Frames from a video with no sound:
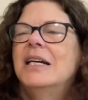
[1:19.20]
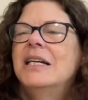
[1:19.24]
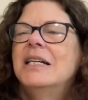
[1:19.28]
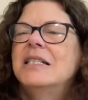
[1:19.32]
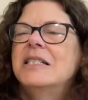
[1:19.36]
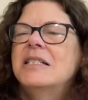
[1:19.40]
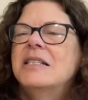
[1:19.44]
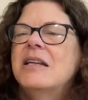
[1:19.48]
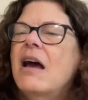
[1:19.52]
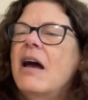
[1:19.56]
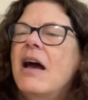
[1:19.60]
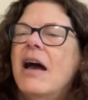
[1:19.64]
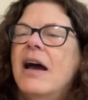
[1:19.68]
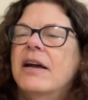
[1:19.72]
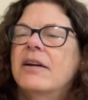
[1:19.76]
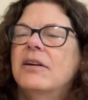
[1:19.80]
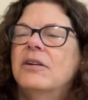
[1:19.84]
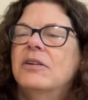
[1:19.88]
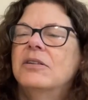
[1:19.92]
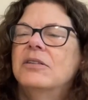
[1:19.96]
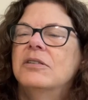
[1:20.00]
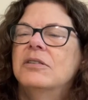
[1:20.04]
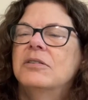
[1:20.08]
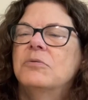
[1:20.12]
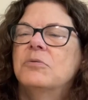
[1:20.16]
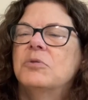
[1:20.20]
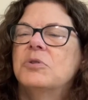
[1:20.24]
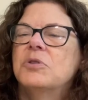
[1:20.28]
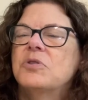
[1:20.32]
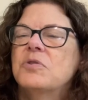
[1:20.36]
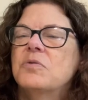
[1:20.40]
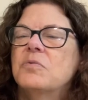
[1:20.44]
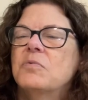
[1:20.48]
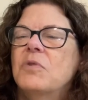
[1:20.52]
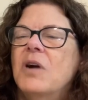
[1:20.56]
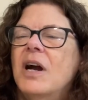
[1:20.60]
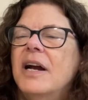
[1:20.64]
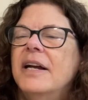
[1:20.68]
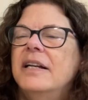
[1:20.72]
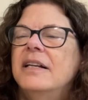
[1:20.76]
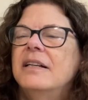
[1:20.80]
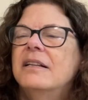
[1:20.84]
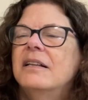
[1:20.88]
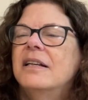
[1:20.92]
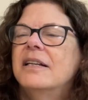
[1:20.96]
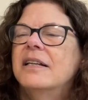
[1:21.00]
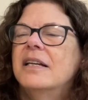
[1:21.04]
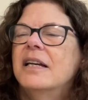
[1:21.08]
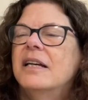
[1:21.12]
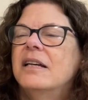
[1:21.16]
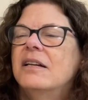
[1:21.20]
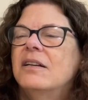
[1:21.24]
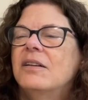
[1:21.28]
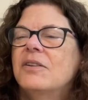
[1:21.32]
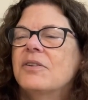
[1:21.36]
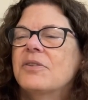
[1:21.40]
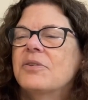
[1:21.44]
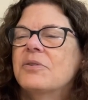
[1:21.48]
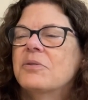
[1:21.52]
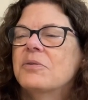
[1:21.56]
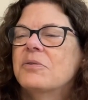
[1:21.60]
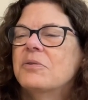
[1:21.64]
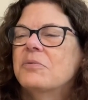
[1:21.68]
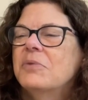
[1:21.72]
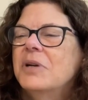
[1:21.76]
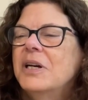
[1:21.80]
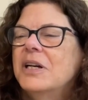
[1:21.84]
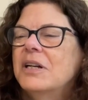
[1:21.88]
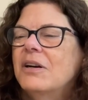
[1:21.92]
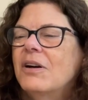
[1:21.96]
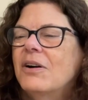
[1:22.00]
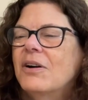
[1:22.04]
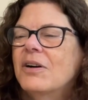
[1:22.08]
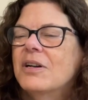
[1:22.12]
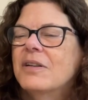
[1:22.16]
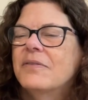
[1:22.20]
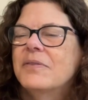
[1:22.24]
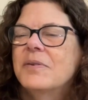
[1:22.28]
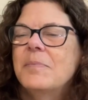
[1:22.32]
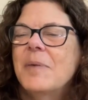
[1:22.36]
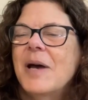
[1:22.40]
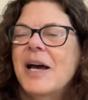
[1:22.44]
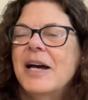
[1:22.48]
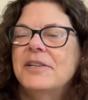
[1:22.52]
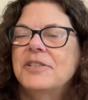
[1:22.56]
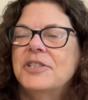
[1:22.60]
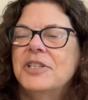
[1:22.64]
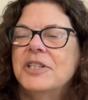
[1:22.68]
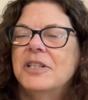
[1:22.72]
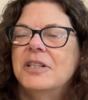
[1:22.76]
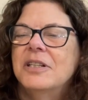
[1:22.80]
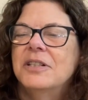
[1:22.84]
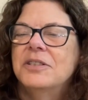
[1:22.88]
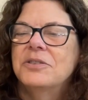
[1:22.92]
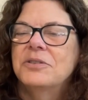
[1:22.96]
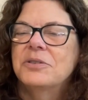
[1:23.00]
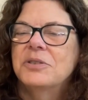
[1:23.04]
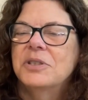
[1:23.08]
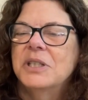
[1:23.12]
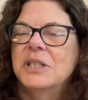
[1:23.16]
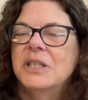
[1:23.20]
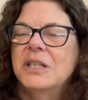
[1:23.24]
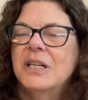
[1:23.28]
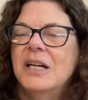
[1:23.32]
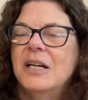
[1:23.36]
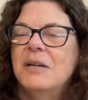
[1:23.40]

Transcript: Taggart was riding like hell through the red heart of Apache country.